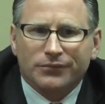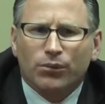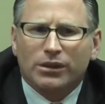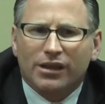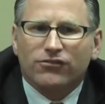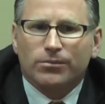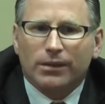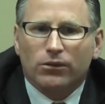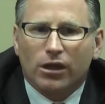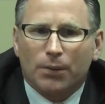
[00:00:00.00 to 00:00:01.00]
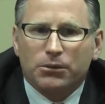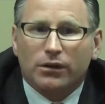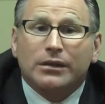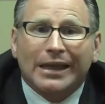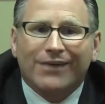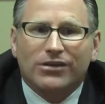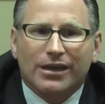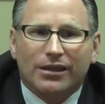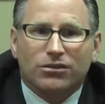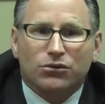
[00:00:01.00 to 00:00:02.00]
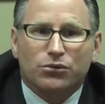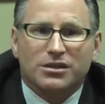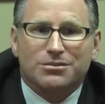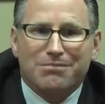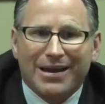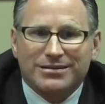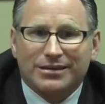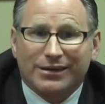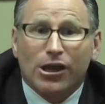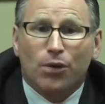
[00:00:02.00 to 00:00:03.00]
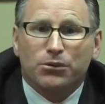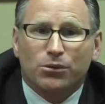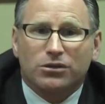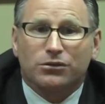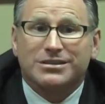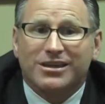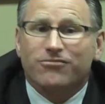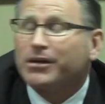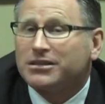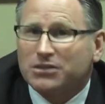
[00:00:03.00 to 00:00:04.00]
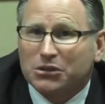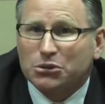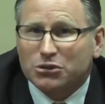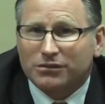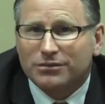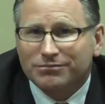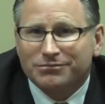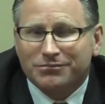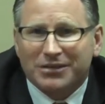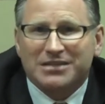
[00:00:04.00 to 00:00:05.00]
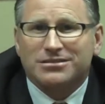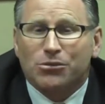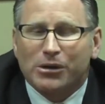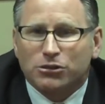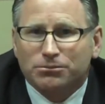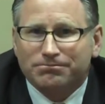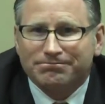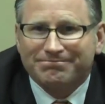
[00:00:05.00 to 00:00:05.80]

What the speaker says: We'd love to be able to help you navigate through this mess and help you with your safe money solutions. Thanks so much.